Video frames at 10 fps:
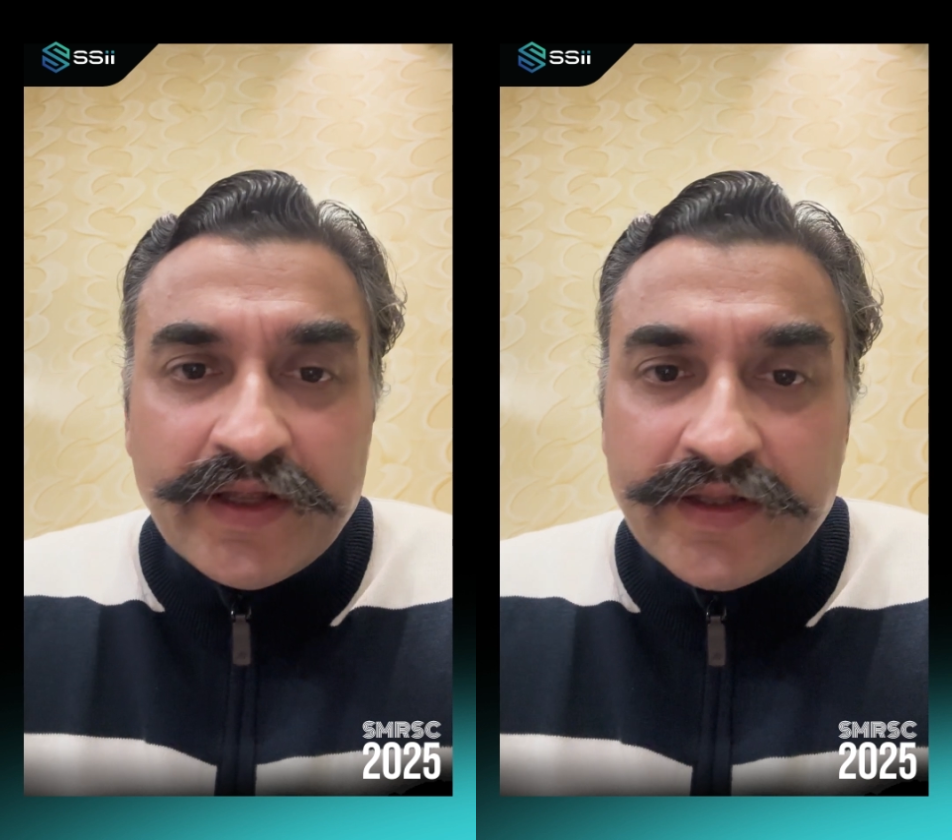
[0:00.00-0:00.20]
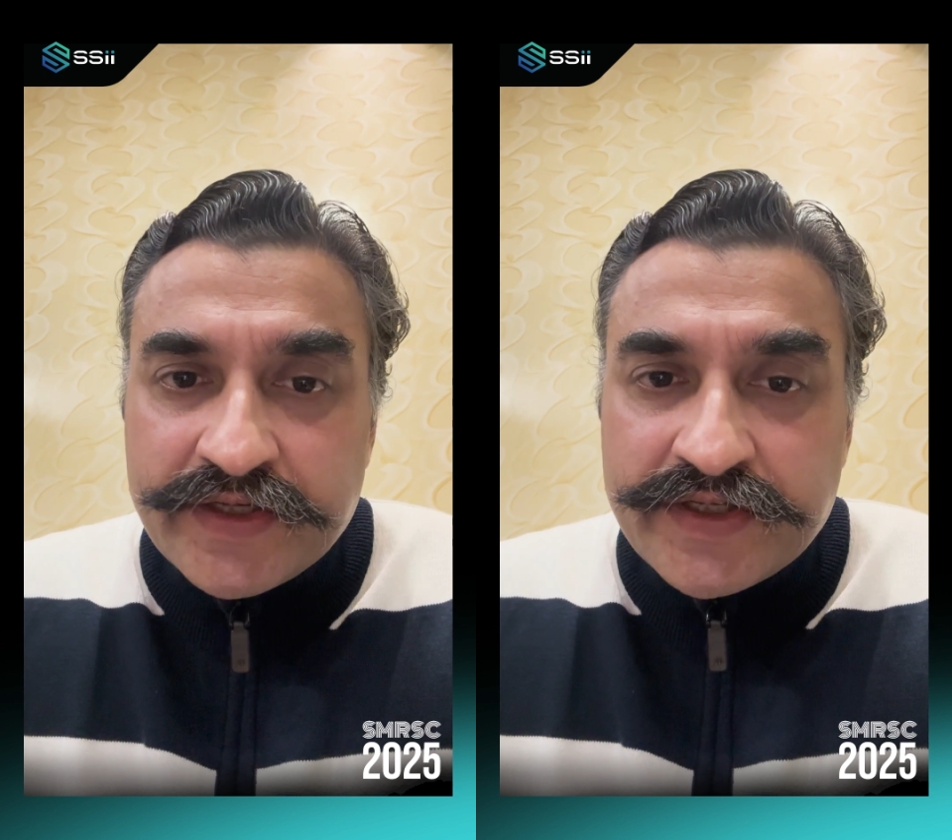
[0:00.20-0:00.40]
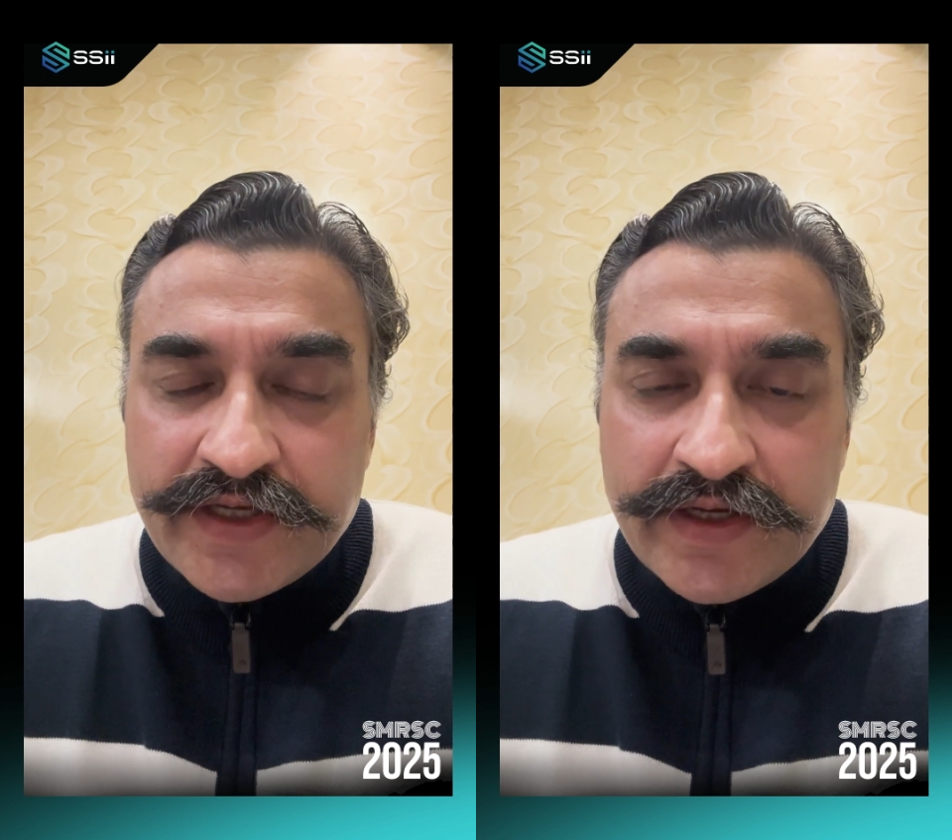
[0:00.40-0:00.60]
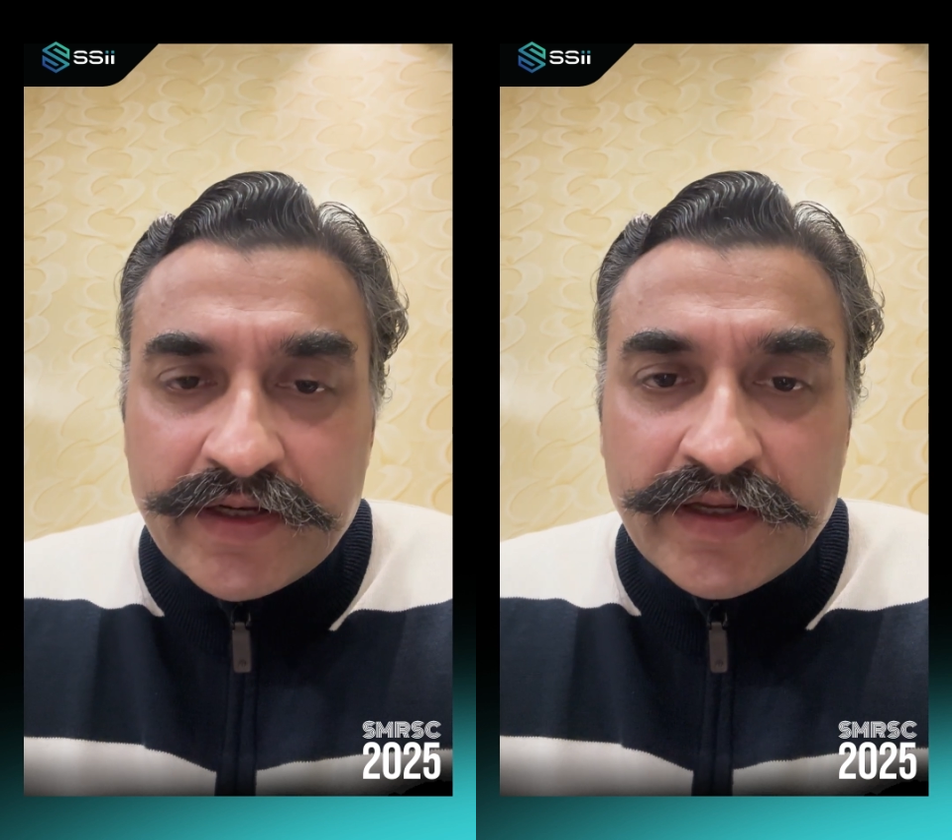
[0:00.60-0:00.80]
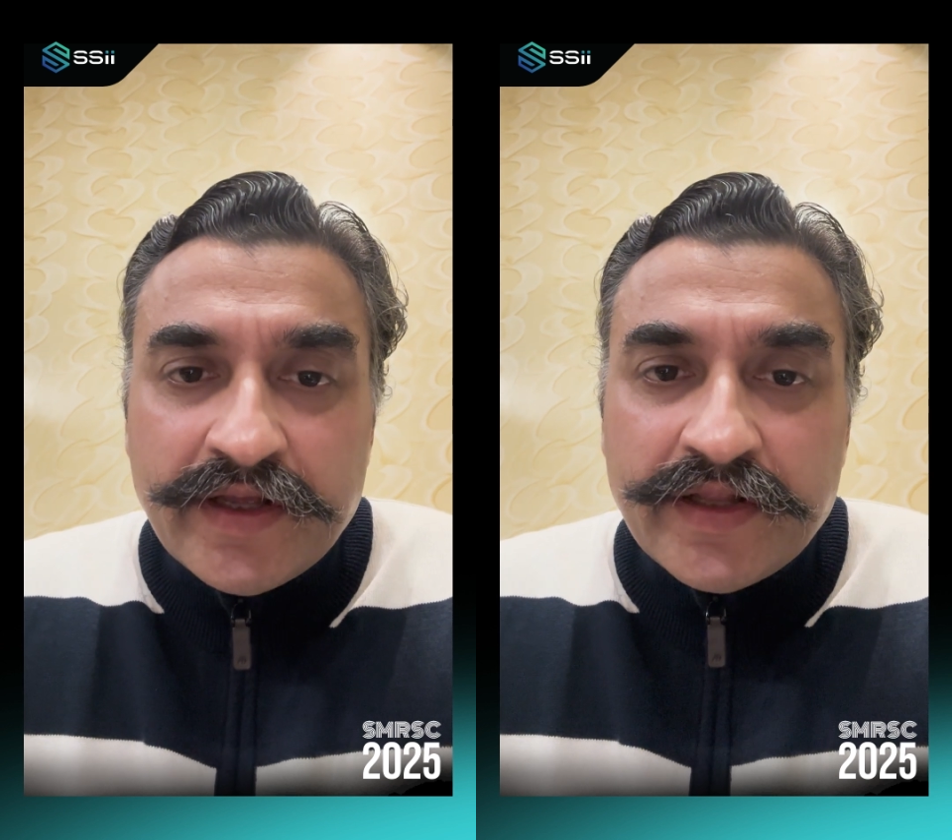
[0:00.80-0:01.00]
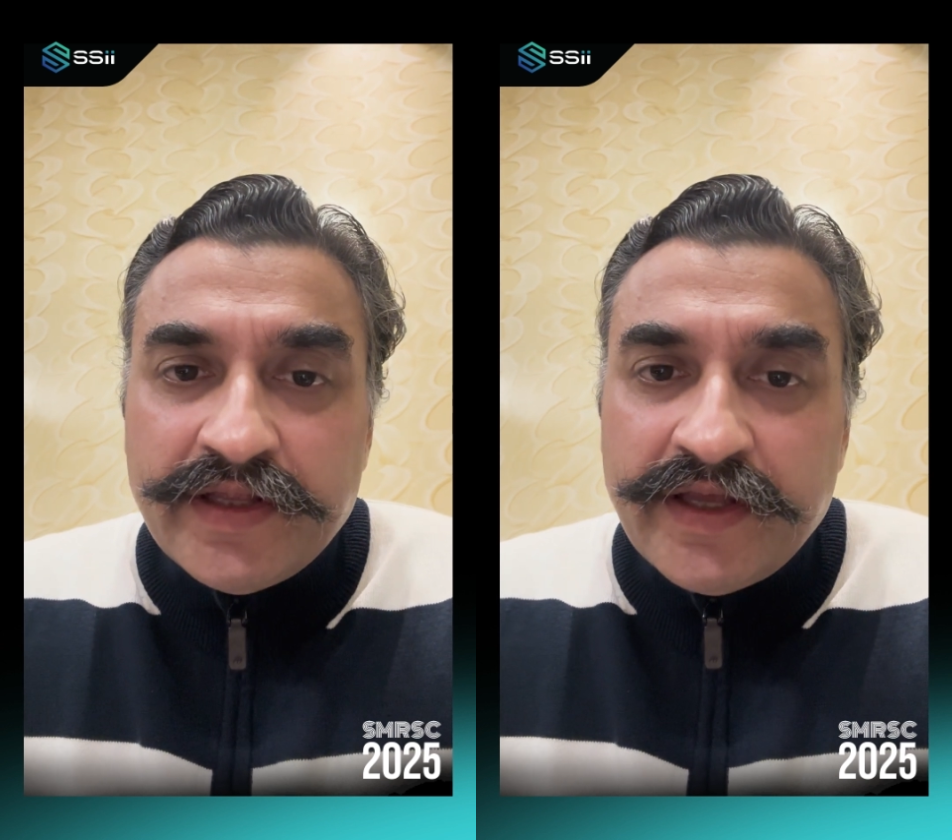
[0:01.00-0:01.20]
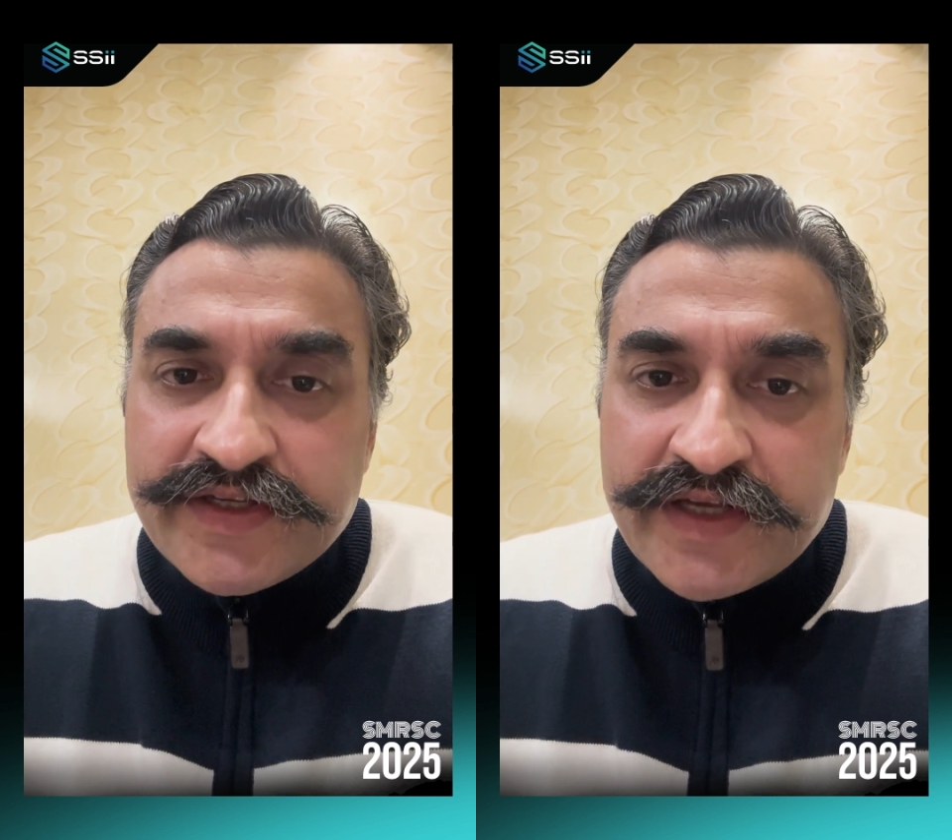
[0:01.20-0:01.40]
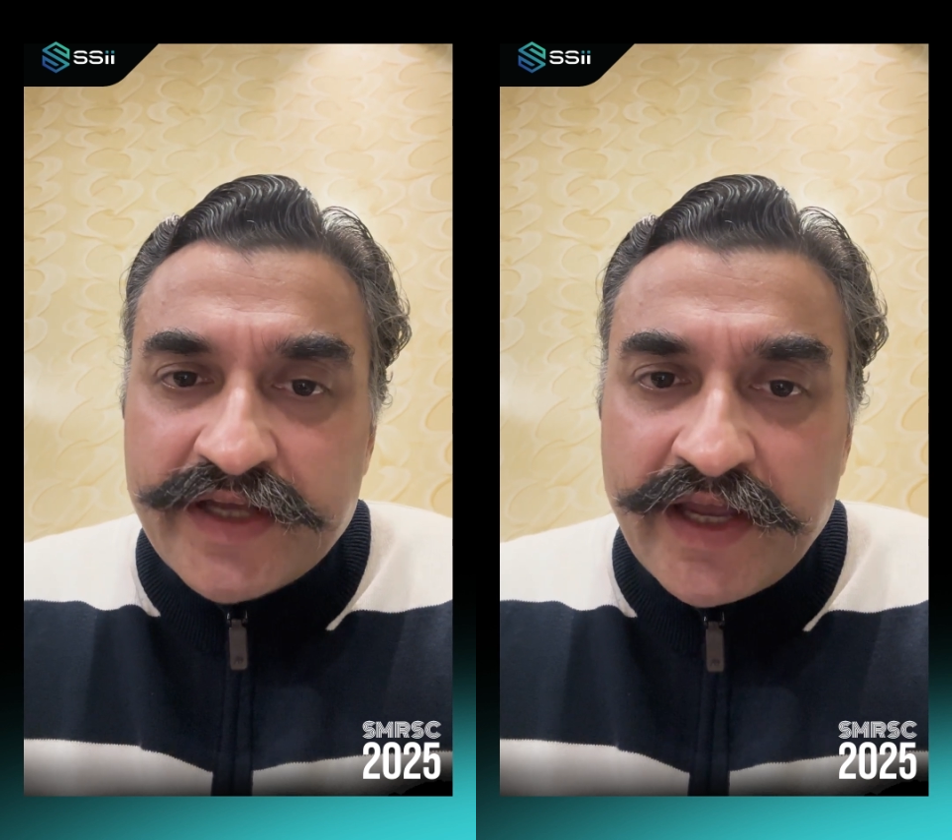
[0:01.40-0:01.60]
This year, the
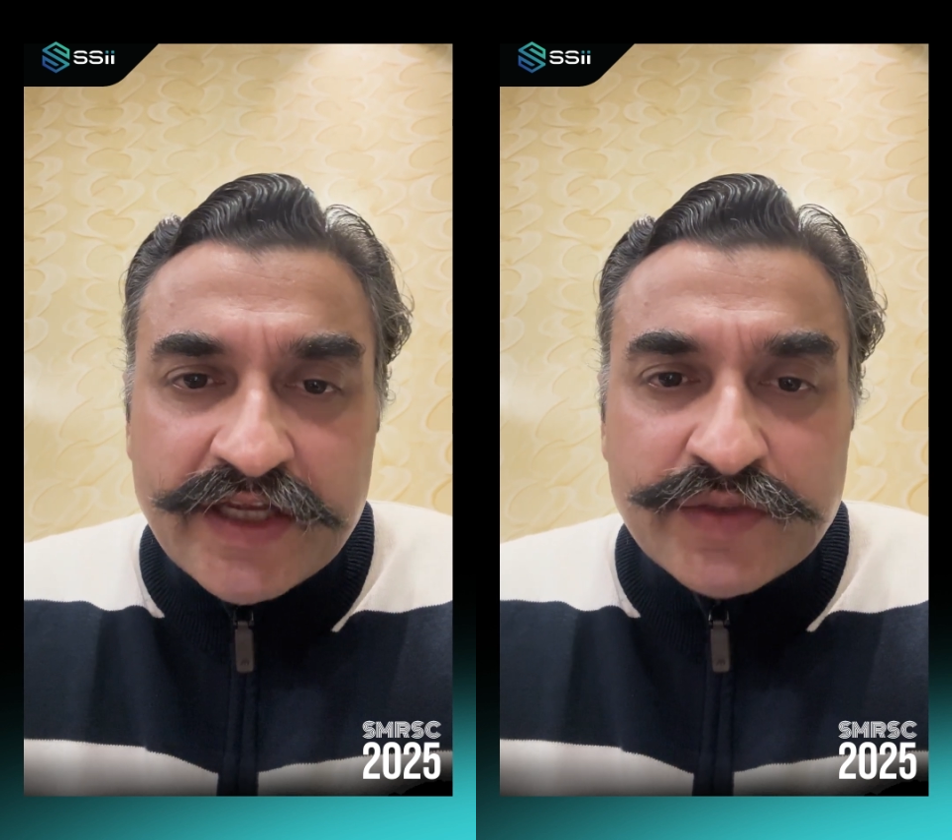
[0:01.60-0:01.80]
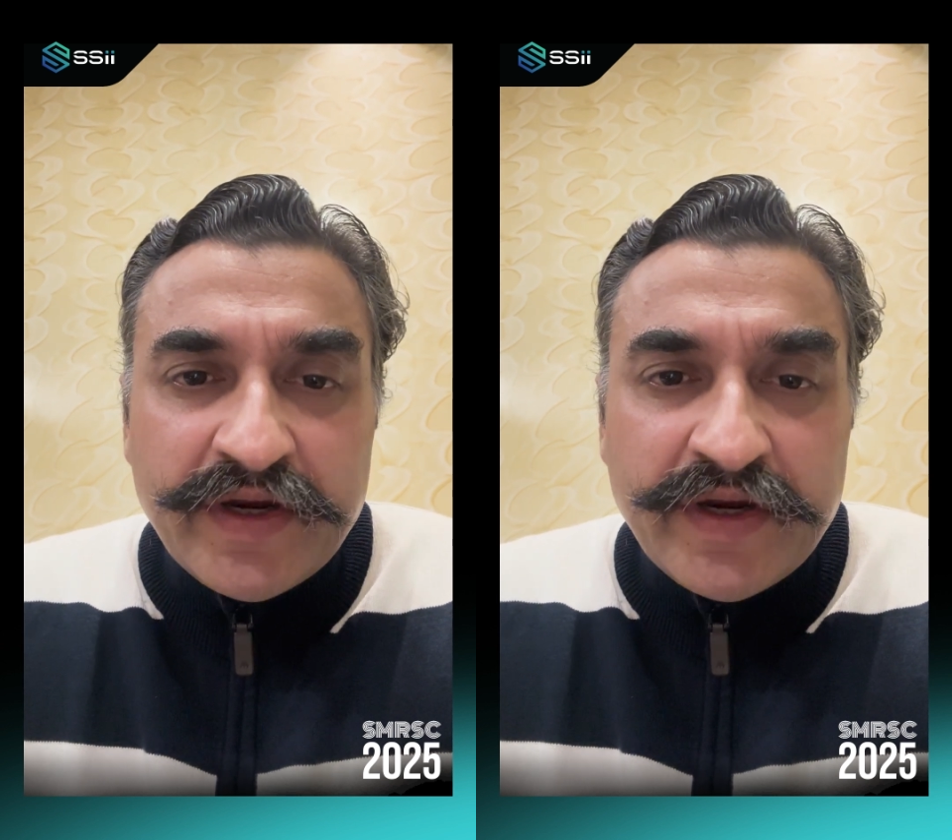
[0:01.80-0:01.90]
SSI has